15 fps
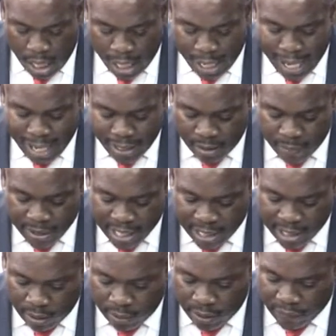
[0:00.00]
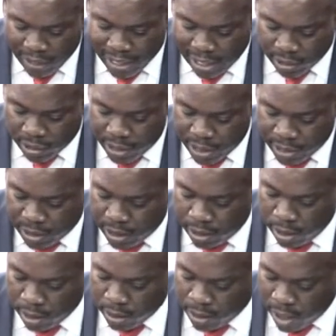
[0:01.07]
At the beginning of the financial year, sir,
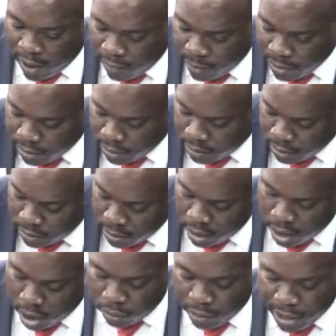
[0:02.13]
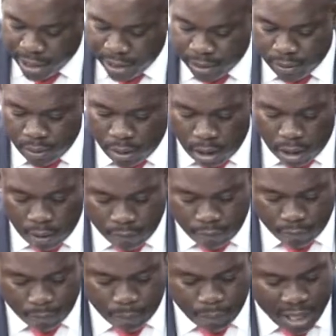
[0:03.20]
government arrears of
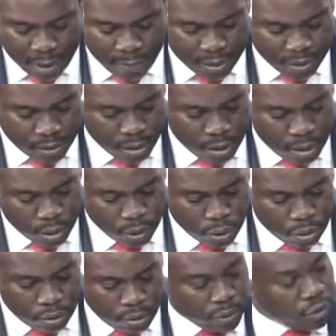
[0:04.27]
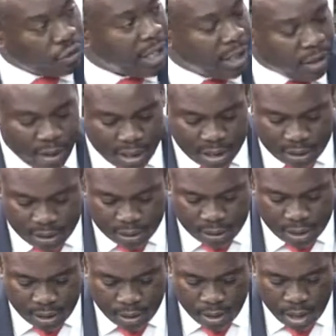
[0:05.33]
payments to trade creditors,
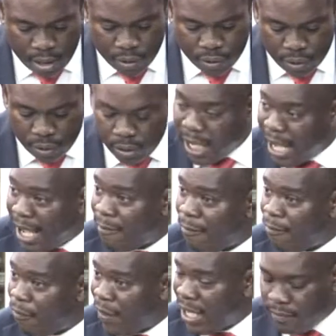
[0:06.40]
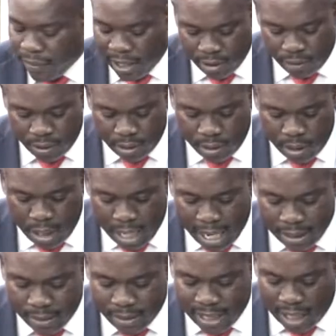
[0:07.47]
sir, stood at
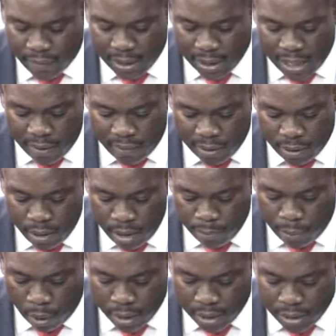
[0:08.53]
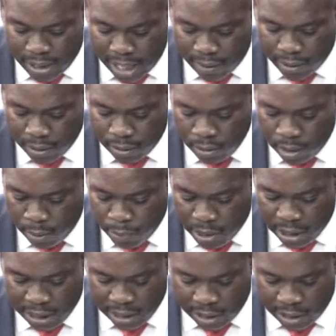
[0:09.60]
$577.7 million.